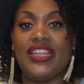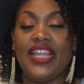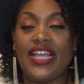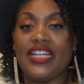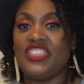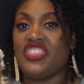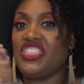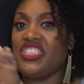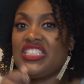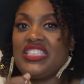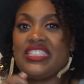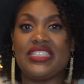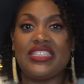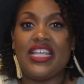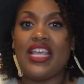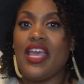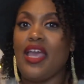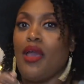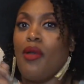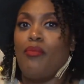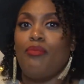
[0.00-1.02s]
like just
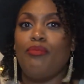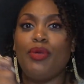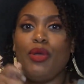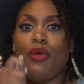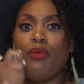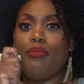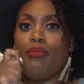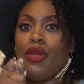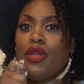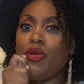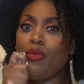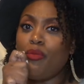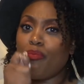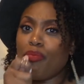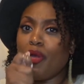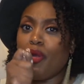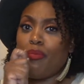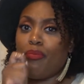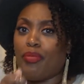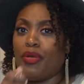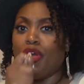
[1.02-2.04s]
boom, boom,
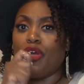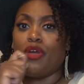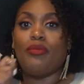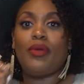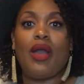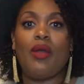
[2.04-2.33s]
boom, boom.